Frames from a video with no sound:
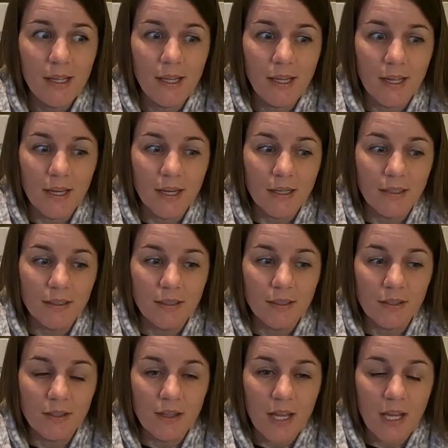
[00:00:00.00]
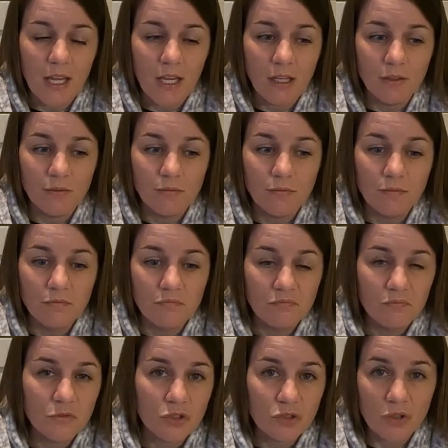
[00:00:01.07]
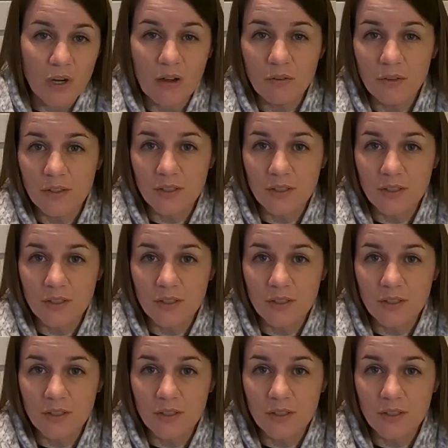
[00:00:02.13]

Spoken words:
And they travel